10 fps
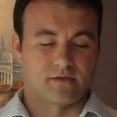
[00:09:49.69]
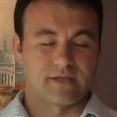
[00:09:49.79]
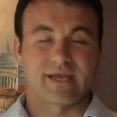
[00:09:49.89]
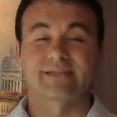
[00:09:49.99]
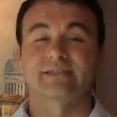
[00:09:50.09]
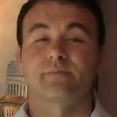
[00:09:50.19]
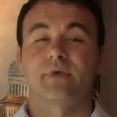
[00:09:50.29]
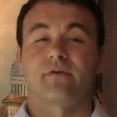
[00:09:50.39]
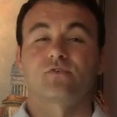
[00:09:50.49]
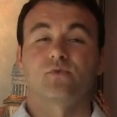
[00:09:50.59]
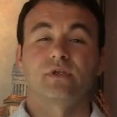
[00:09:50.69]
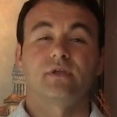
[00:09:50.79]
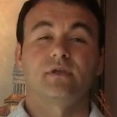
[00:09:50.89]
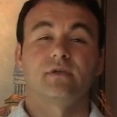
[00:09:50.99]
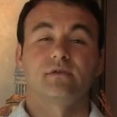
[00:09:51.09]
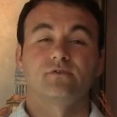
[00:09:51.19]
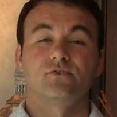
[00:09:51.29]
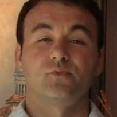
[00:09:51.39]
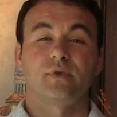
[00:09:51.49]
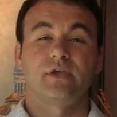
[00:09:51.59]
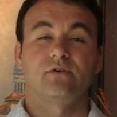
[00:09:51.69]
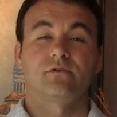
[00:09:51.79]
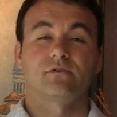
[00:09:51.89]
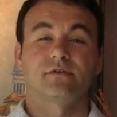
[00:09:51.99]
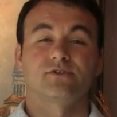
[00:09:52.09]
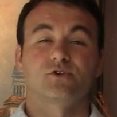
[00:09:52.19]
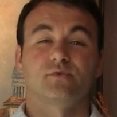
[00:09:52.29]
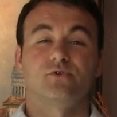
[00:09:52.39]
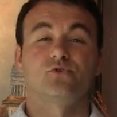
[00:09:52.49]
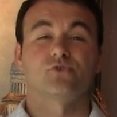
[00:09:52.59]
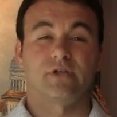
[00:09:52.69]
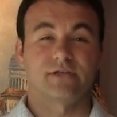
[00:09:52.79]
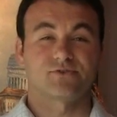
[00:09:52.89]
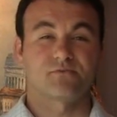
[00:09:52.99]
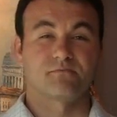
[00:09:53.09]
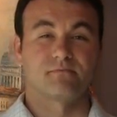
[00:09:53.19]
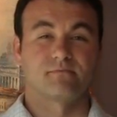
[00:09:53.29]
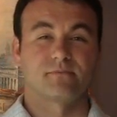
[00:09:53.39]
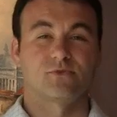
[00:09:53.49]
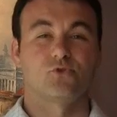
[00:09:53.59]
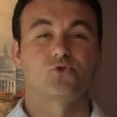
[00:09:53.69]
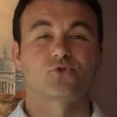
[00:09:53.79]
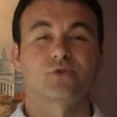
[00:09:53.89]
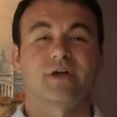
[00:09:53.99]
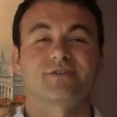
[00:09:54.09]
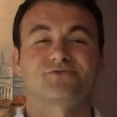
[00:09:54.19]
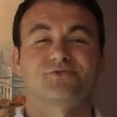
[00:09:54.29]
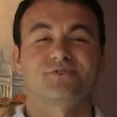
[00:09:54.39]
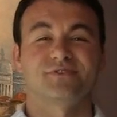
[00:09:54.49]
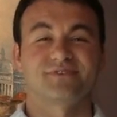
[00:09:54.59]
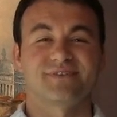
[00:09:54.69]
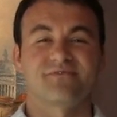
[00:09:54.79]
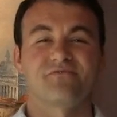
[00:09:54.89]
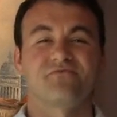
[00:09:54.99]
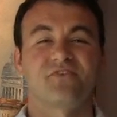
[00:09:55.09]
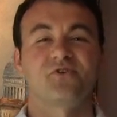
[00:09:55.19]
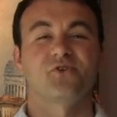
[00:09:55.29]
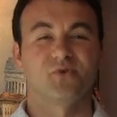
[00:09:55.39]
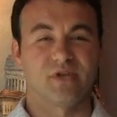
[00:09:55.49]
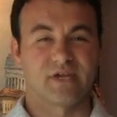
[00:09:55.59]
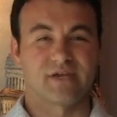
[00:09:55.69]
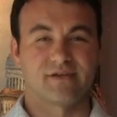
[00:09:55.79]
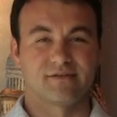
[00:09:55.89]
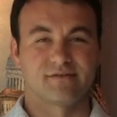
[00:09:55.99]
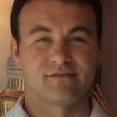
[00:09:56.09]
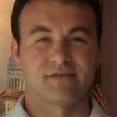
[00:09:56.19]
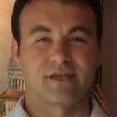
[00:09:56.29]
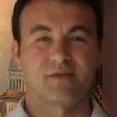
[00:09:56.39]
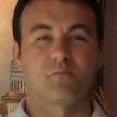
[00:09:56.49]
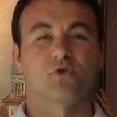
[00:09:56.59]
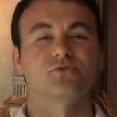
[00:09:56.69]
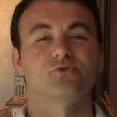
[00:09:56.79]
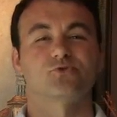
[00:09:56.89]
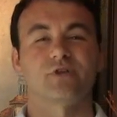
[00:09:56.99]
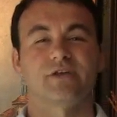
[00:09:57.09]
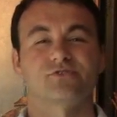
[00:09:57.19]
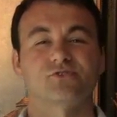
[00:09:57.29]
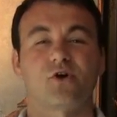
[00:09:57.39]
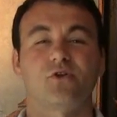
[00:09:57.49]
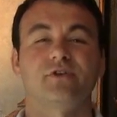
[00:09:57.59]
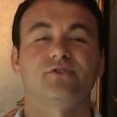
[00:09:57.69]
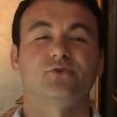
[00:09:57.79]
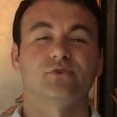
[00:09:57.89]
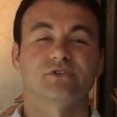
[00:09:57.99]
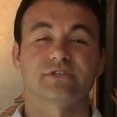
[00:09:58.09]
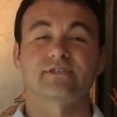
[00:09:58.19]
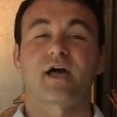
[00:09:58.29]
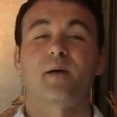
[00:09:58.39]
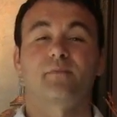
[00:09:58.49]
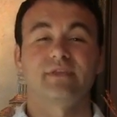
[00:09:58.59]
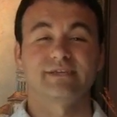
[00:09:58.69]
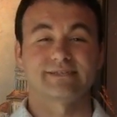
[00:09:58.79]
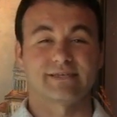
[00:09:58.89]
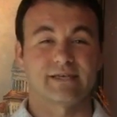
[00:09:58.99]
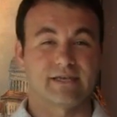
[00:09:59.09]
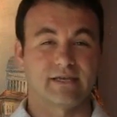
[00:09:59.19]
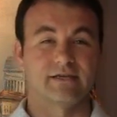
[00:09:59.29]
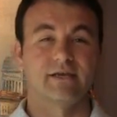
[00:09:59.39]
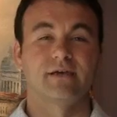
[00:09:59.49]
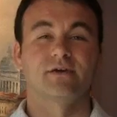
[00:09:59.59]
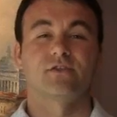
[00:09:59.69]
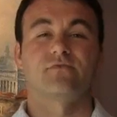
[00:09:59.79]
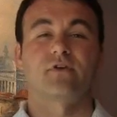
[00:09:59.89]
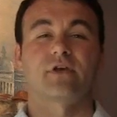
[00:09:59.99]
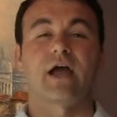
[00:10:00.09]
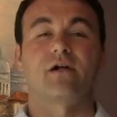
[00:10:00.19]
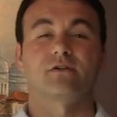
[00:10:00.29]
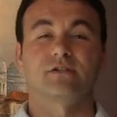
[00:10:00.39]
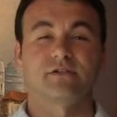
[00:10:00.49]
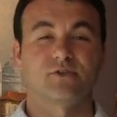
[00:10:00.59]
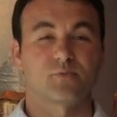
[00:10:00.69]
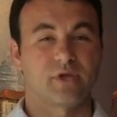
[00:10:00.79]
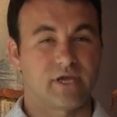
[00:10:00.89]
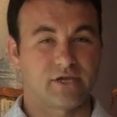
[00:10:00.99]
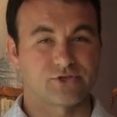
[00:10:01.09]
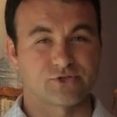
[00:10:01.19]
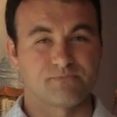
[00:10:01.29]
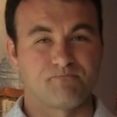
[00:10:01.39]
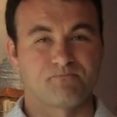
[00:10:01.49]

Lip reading: The next step after we do the peel is going to be Neutralizer. The Neutralizer is very unique, and most neutralizers, all they do is just stop the acidity. They're very alkaline in their pH.